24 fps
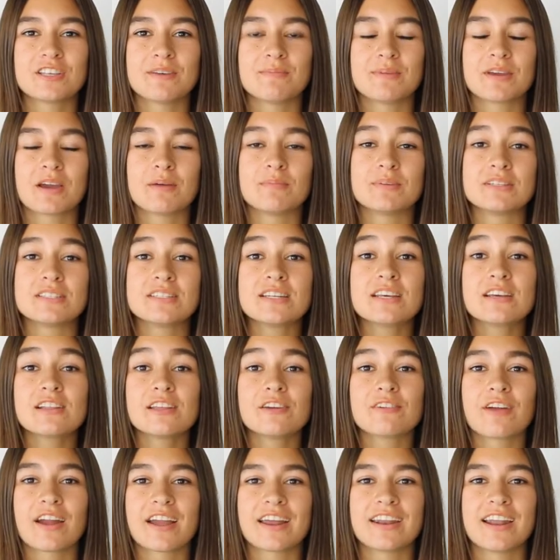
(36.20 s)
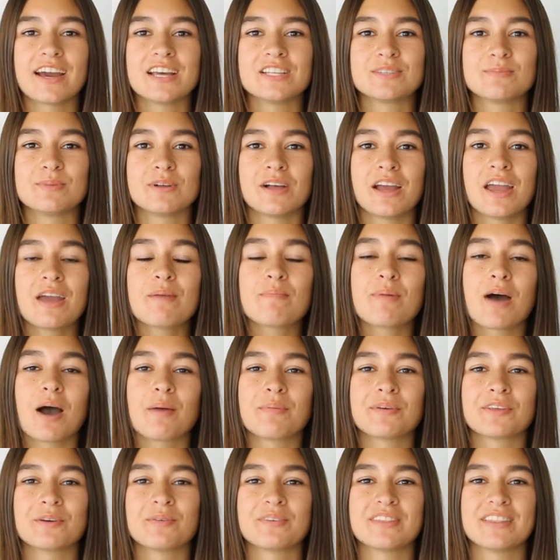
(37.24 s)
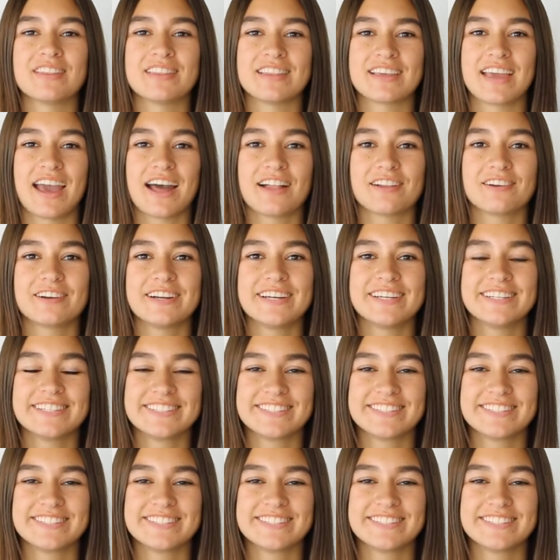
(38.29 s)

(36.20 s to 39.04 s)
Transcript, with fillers: have become distinctly recognizable and popular within the gallery.